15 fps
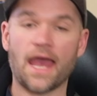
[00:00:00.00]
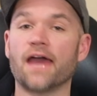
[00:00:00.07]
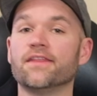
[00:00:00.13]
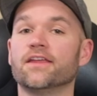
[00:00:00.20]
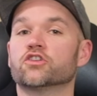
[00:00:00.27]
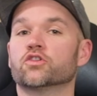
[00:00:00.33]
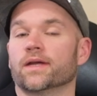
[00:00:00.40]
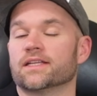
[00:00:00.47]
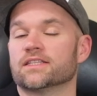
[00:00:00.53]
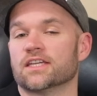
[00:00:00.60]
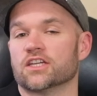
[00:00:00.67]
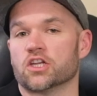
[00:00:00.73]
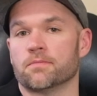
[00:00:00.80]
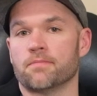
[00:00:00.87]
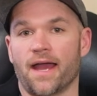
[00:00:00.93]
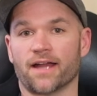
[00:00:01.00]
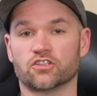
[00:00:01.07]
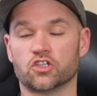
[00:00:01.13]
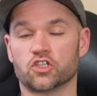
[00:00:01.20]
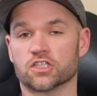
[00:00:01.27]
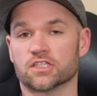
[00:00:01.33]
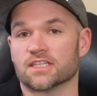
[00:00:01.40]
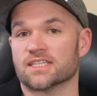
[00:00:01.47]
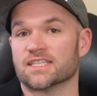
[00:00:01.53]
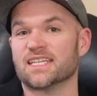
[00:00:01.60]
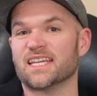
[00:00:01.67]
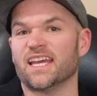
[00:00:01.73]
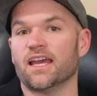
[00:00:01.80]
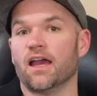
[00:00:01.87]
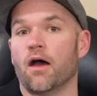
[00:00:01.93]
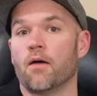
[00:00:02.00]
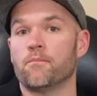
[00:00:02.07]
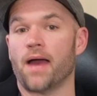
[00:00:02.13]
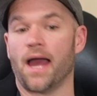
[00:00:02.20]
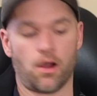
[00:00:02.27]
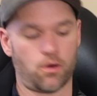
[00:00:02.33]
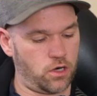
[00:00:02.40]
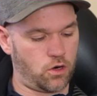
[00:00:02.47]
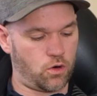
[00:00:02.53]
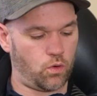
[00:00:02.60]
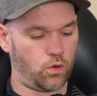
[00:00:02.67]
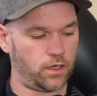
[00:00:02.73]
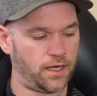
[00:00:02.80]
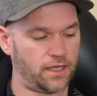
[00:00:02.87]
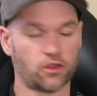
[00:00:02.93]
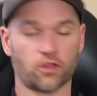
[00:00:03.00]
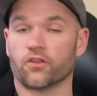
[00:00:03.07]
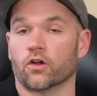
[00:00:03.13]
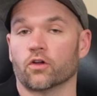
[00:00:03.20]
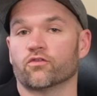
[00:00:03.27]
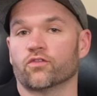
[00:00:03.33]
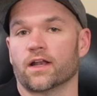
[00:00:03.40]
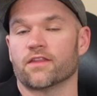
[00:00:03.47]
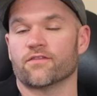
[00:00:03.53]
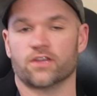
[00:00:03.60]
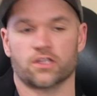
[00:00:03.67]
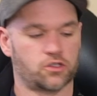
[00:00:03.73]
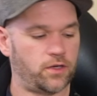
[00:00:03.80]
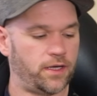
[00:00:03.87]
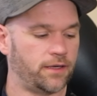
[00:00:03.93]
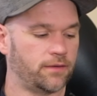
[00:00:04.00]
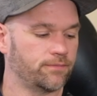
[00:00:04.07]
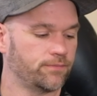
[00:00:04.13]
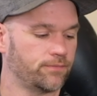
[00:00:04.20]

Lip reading: and then transition back to just a C power chord at the 3rd fret of the 5th string.